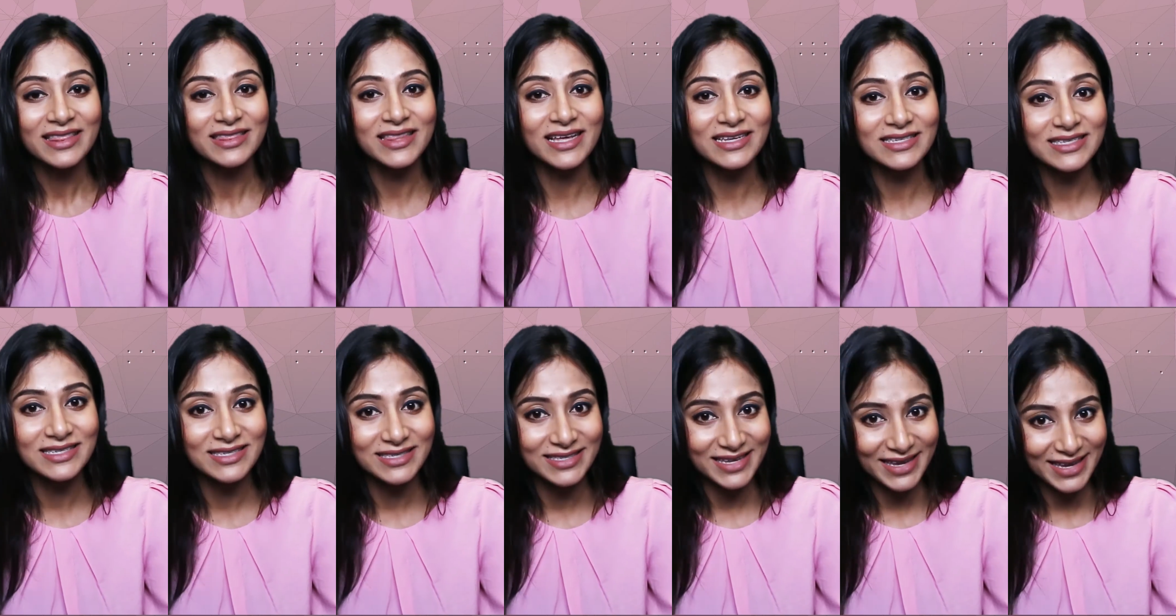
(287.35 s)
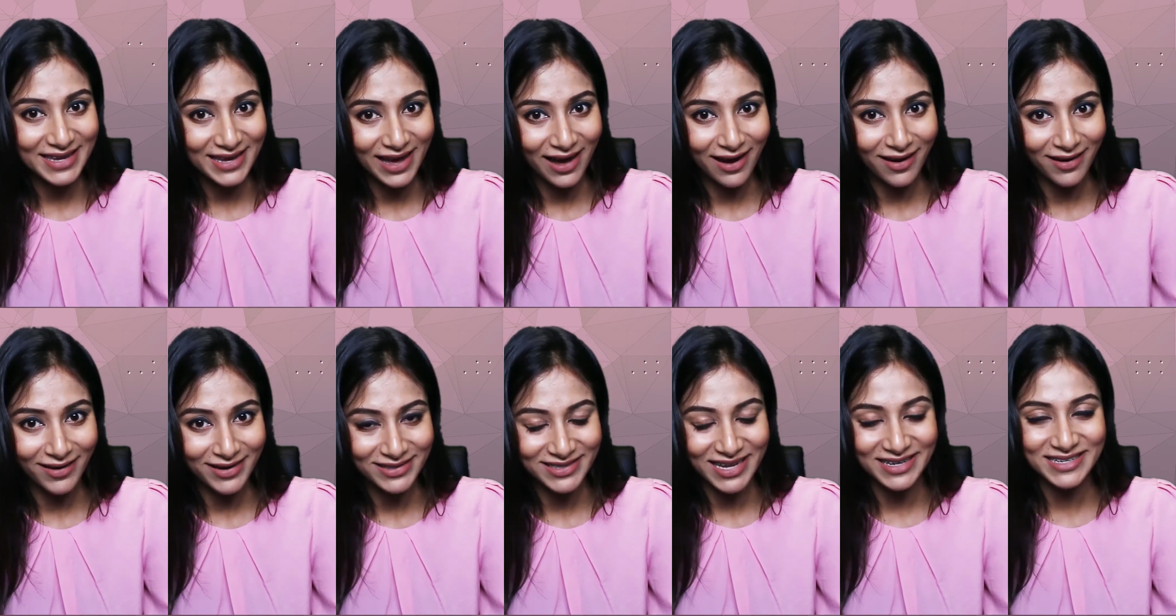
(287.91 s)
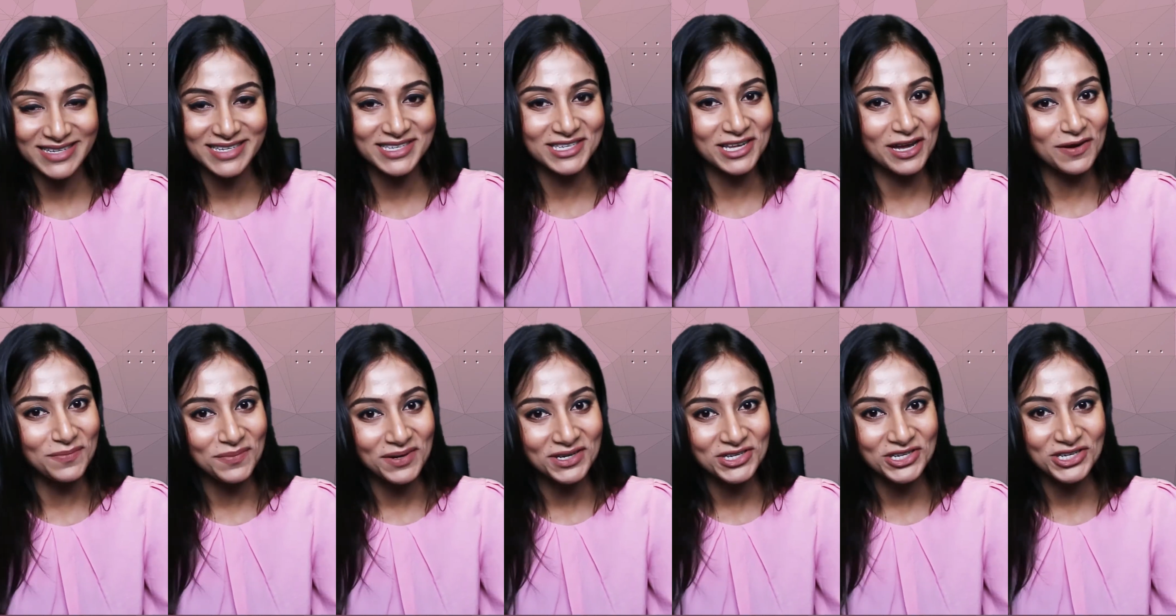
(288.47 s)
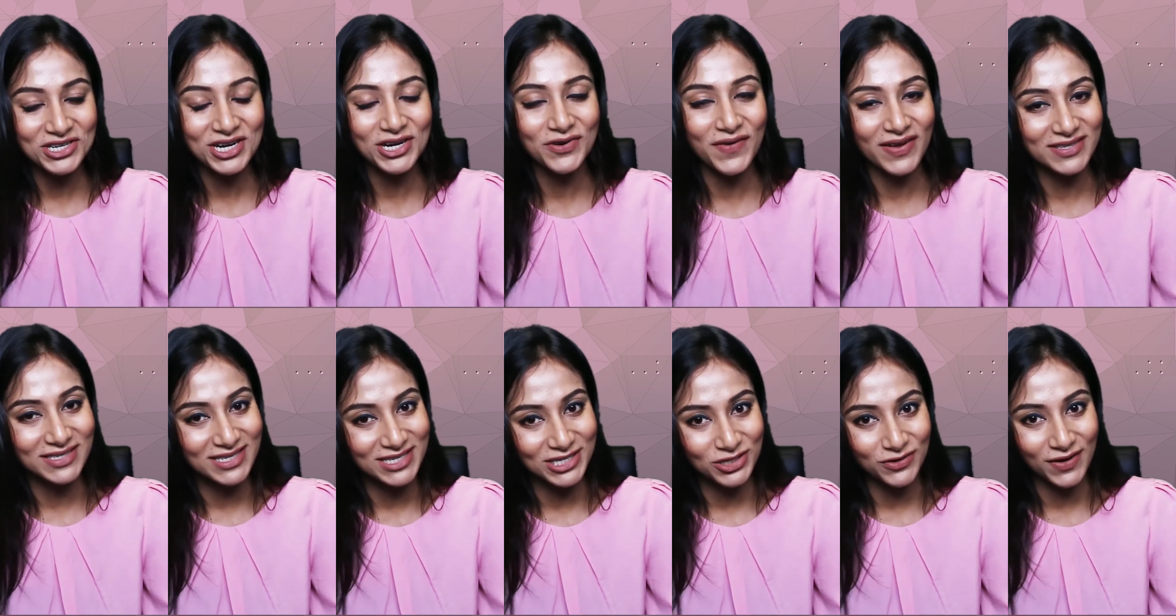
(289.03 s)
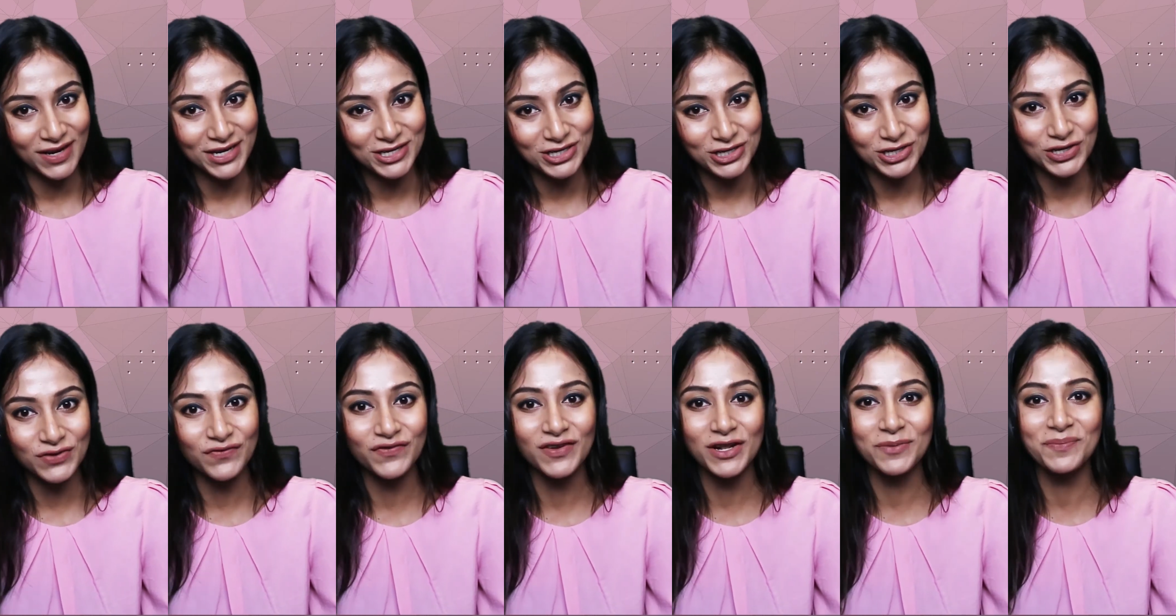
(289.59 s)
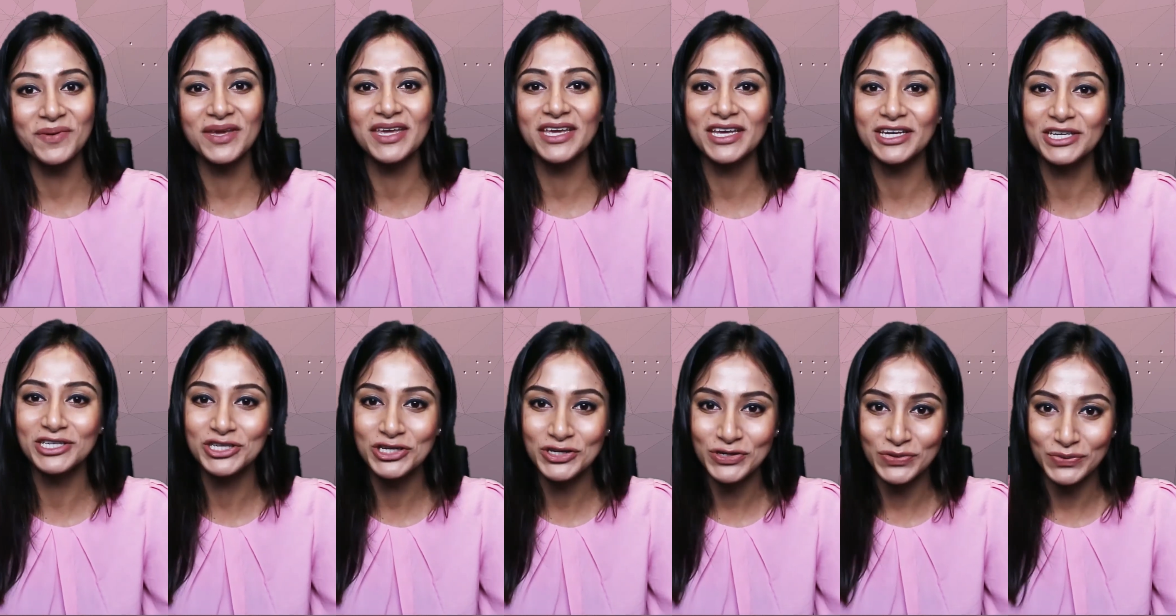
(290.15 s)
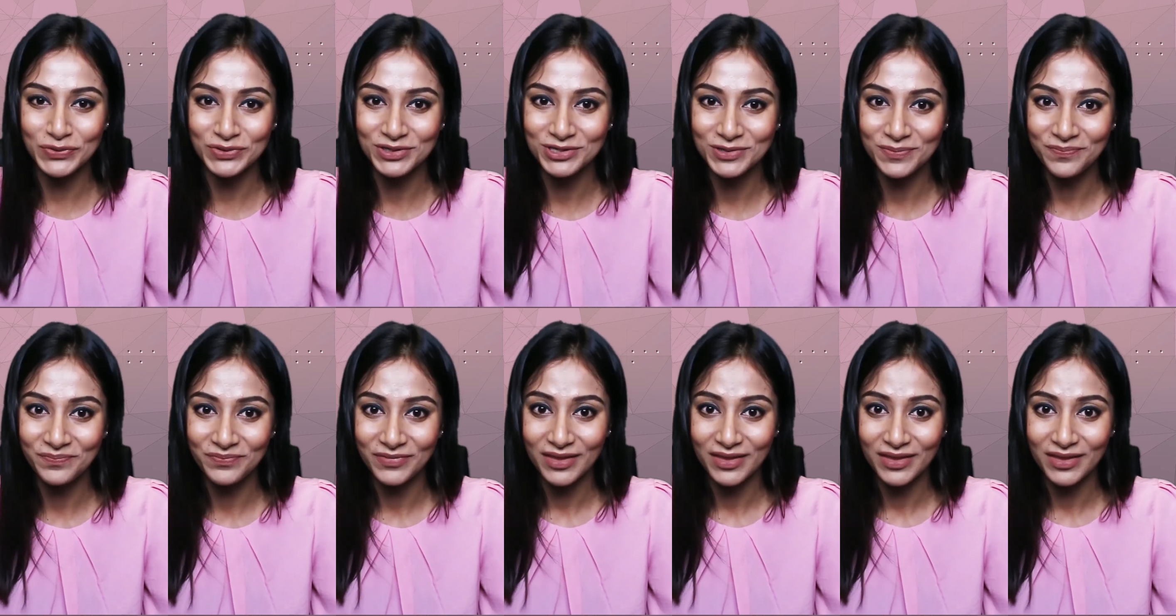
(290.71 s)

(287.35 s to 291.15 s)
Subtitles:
the CR, that is commercial registration, will be issued.